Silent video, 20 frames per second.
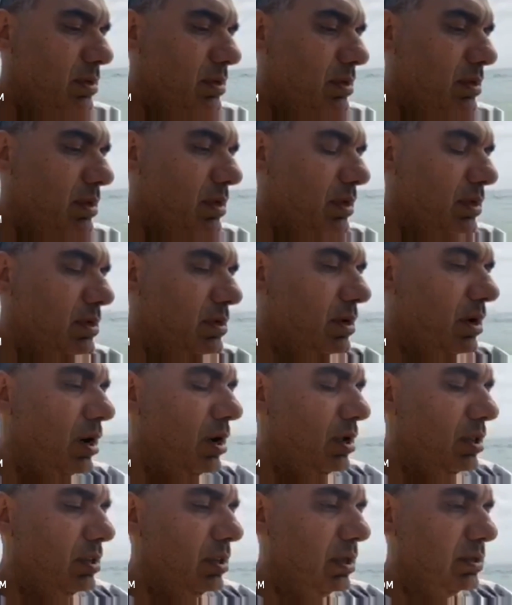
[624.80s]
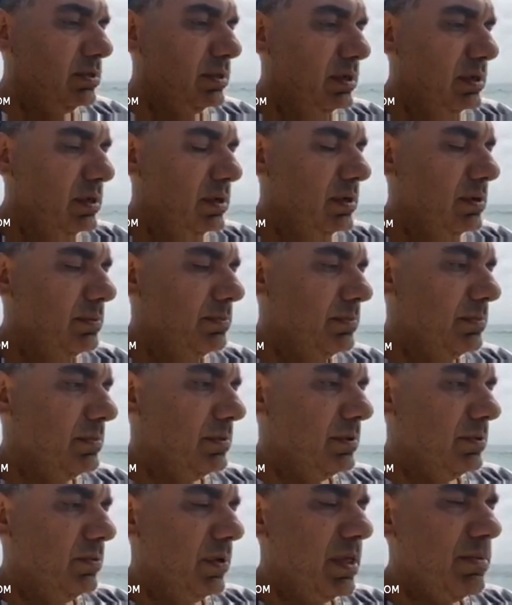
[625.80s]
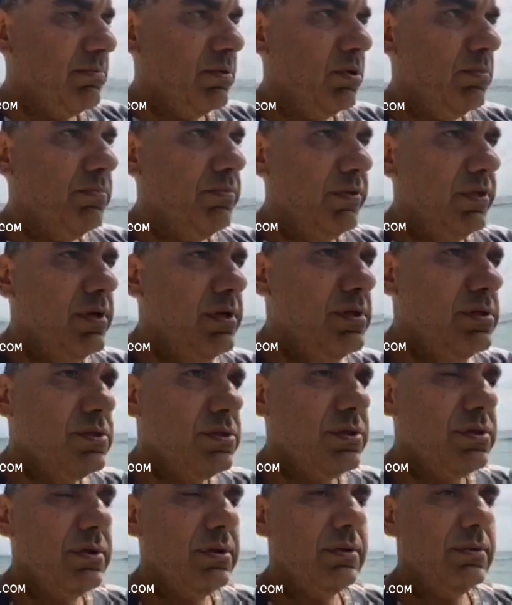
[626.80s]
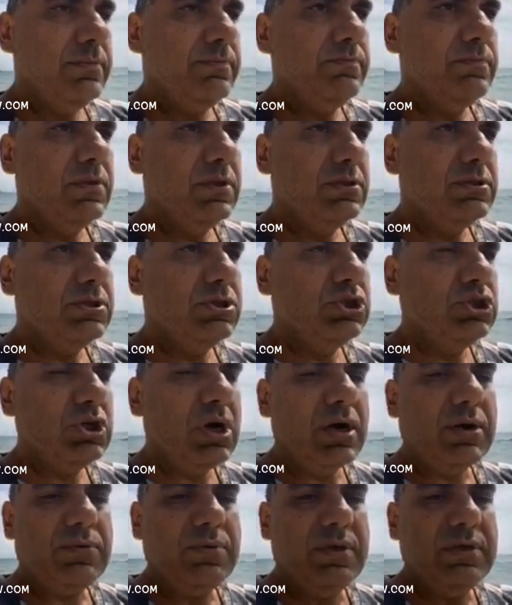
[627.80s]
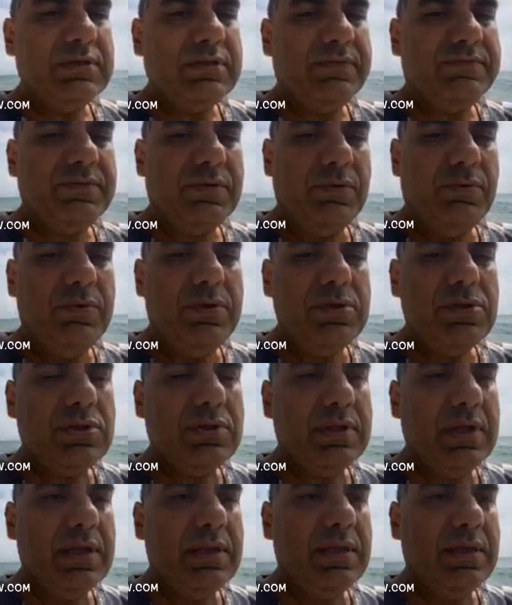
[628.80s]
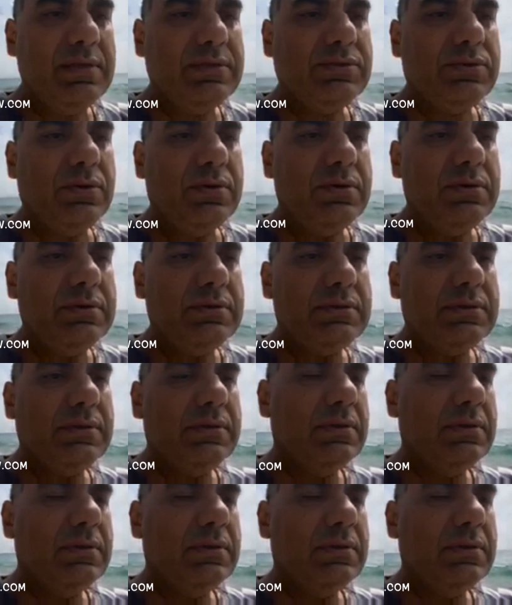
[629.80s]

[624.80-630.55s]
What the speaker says: I call on the rainbow bridge, with the chakras of the originating source.